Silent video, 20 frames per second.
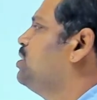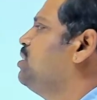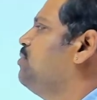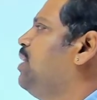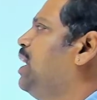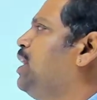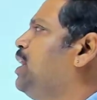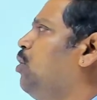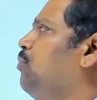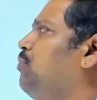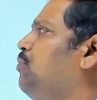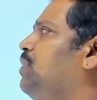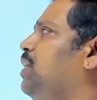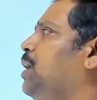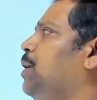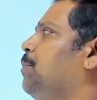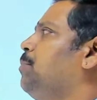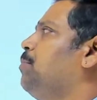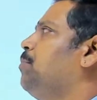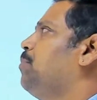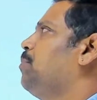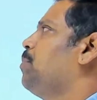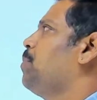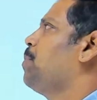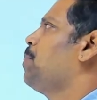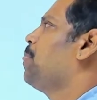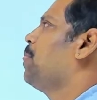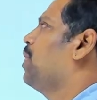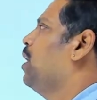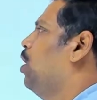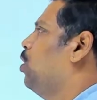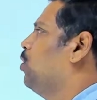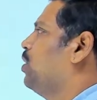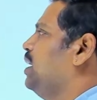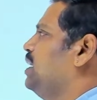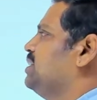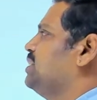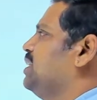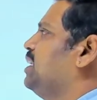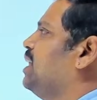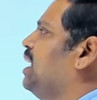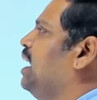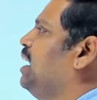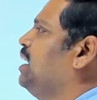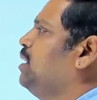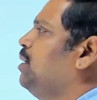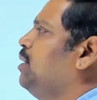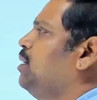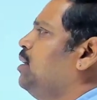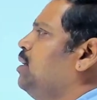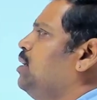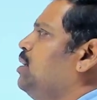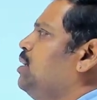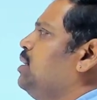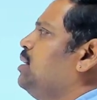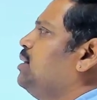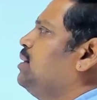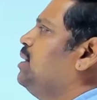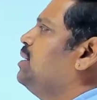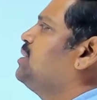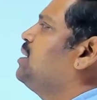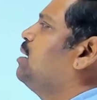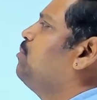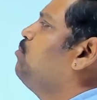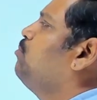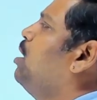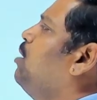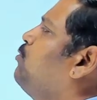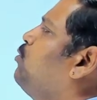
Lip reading: the value of A? Okay, he said that the sum of